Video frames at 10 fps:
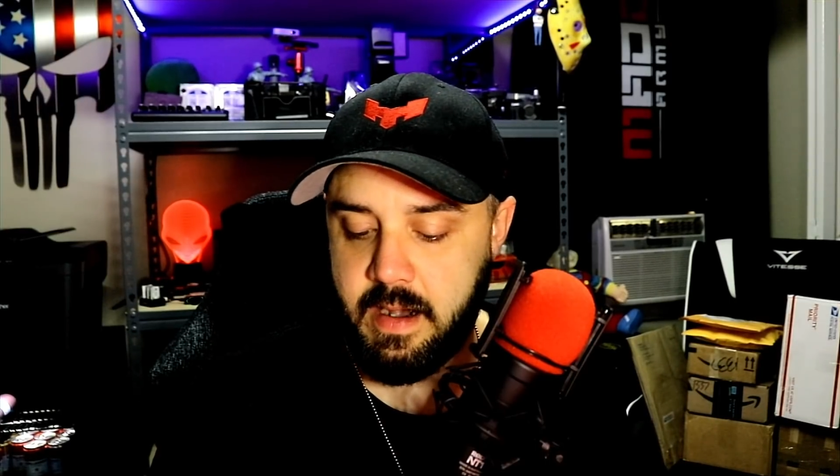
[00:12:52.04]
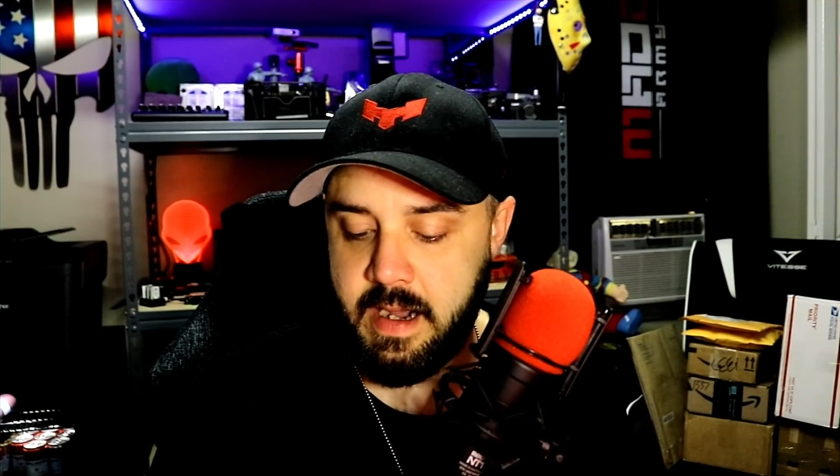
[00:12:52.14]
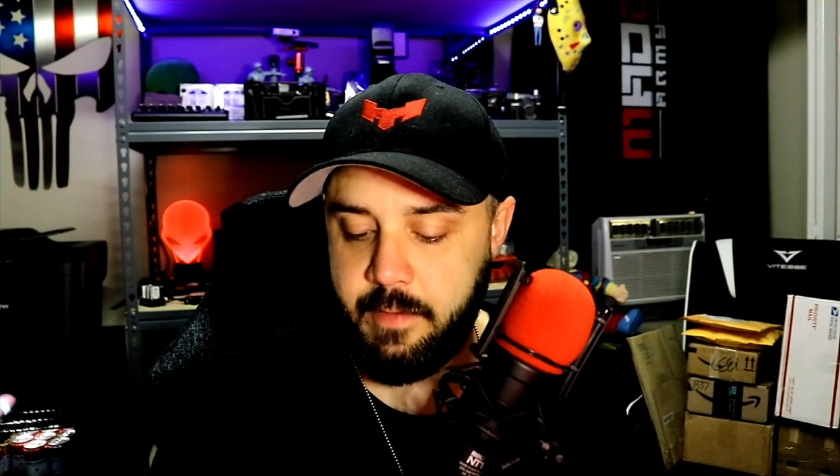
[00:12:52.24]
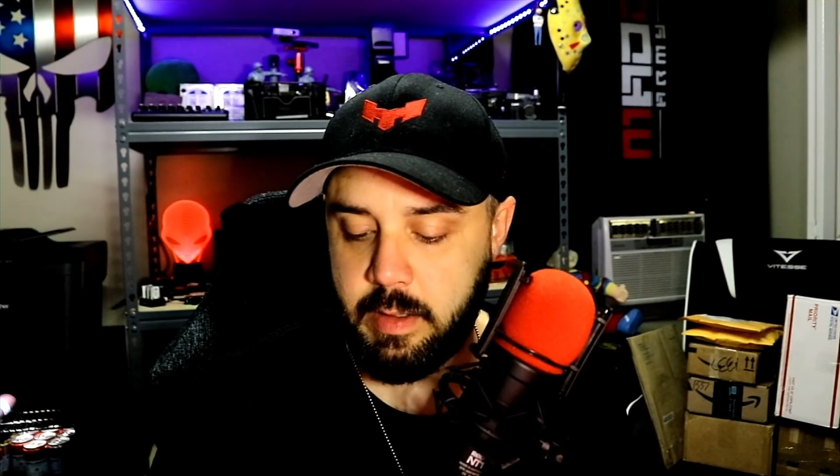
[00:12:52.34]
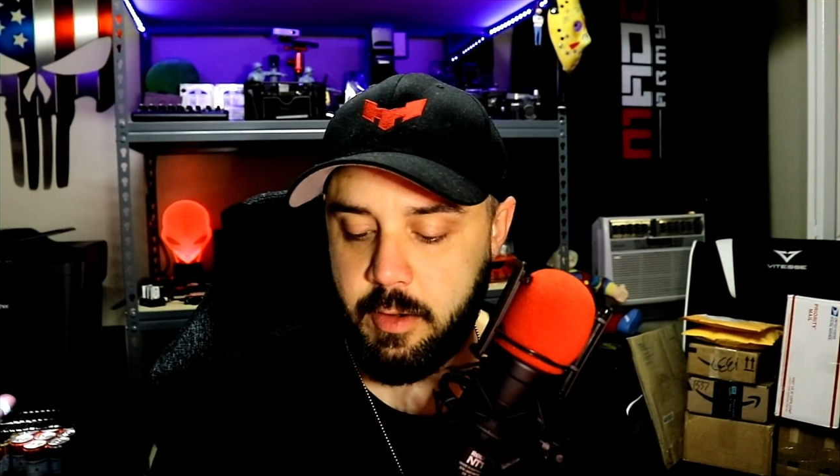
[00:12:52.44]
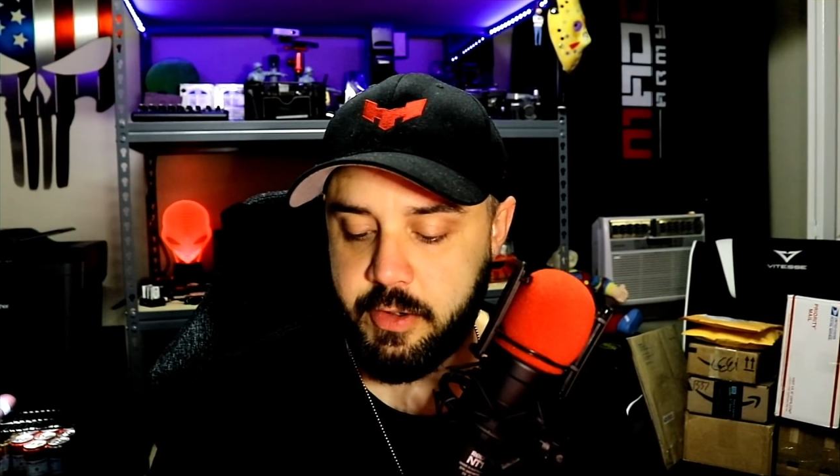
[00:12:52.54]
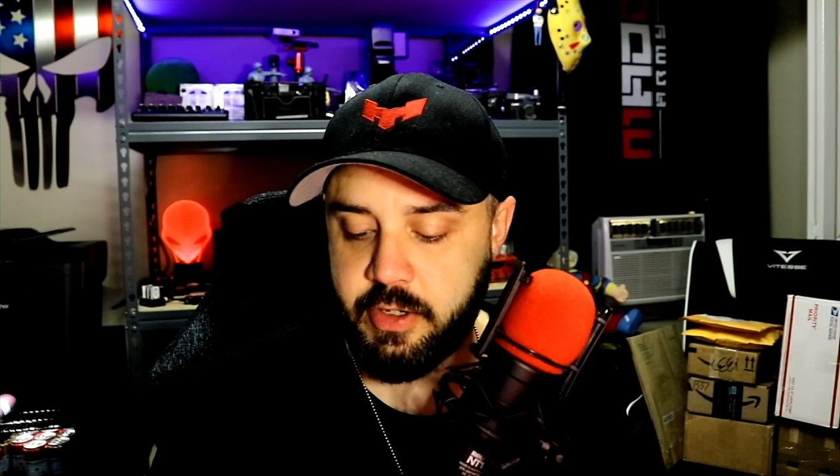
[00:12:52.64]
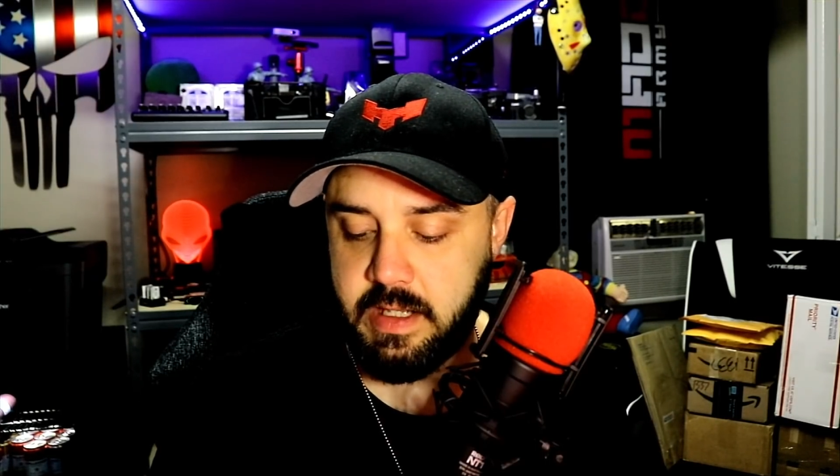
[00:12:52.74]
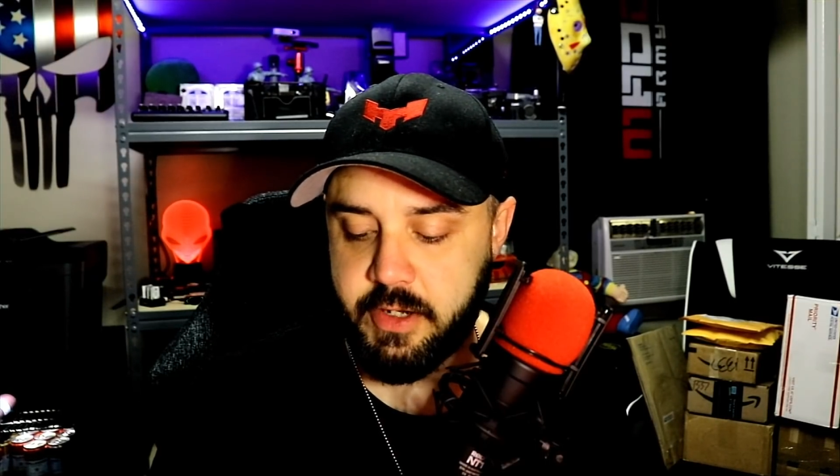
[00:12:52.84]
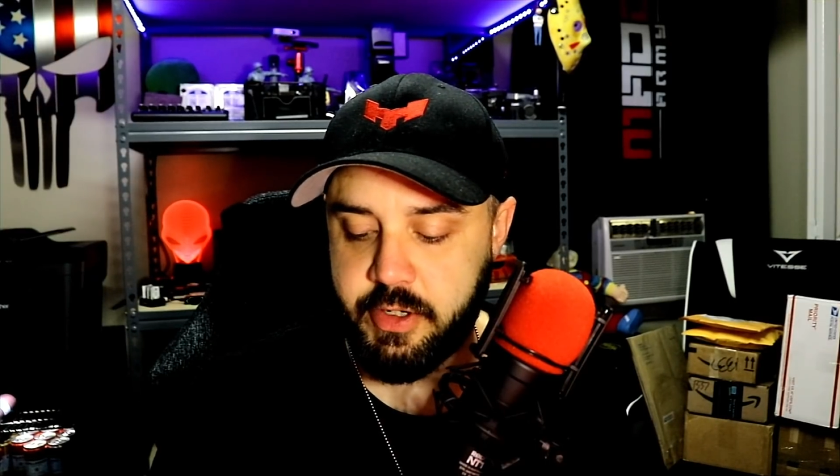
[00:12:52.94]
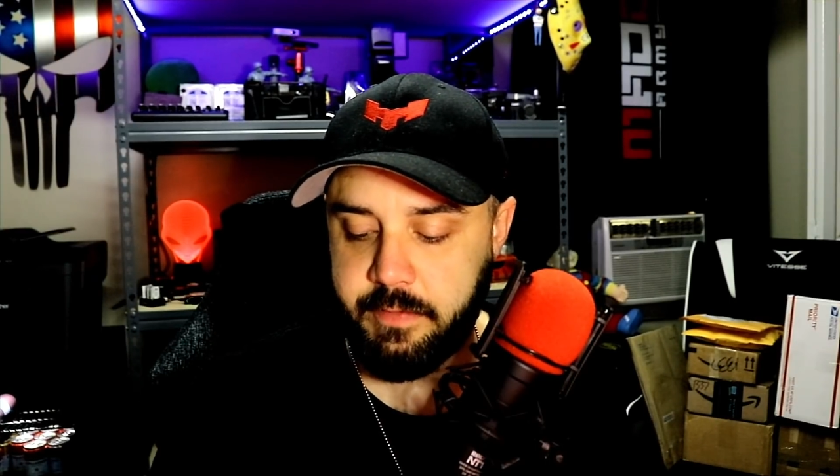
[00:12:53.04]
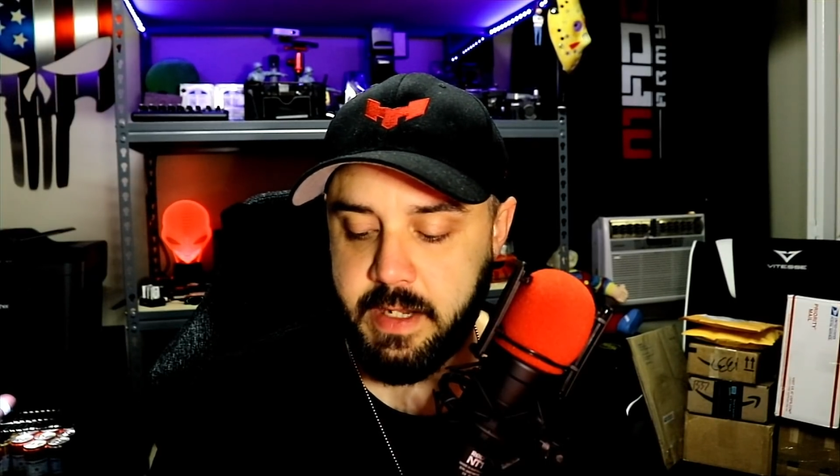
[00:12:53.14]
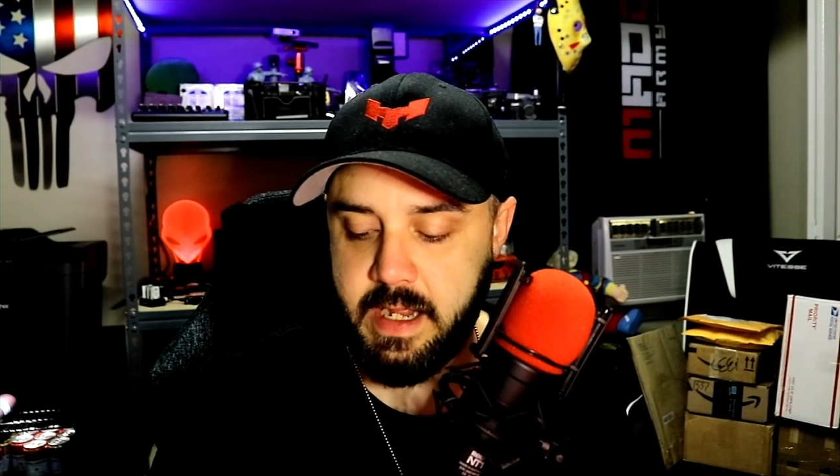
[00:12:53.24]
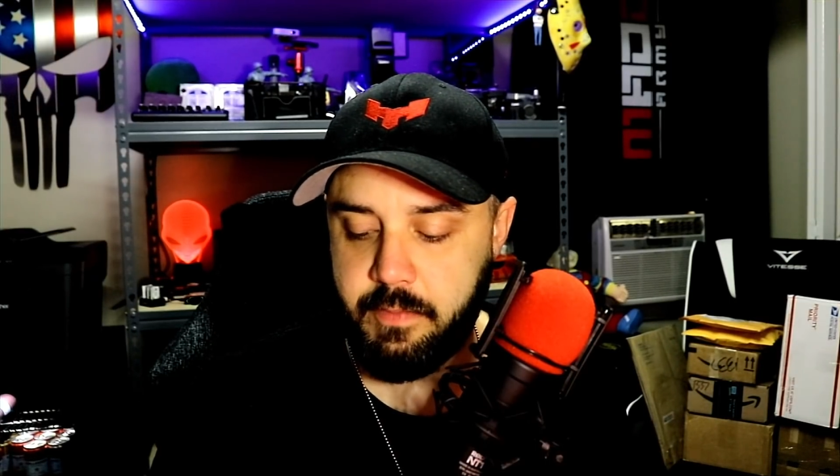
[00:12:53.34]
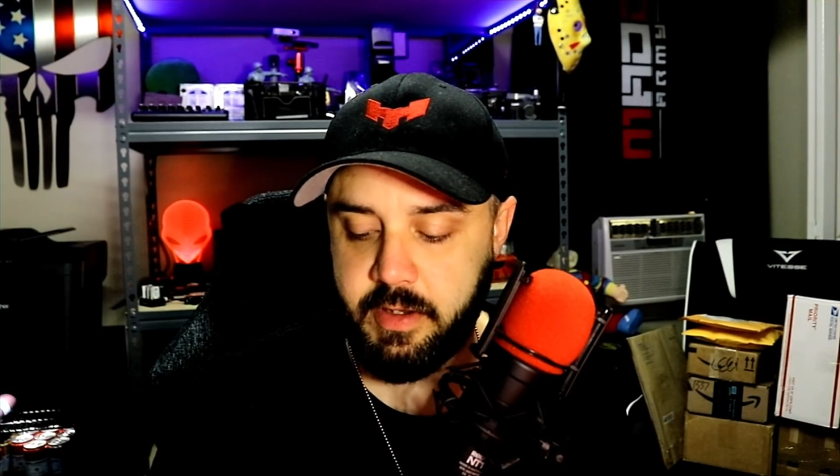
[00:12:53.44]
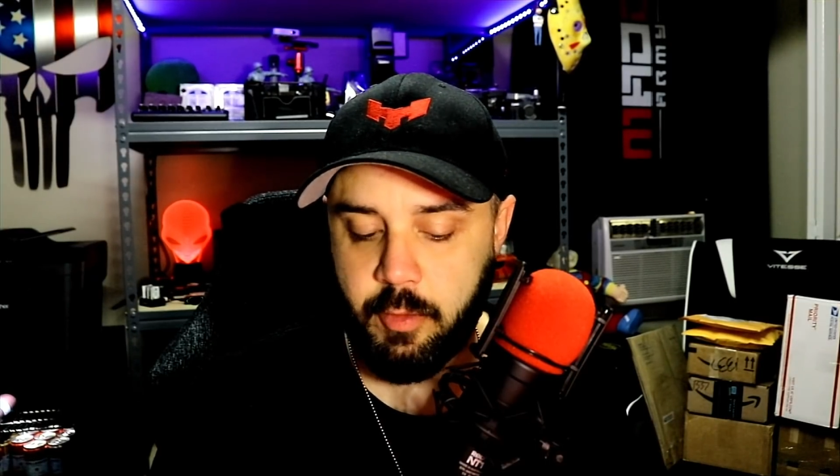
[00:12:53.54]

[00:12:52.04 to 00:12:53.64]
I have a large collection of games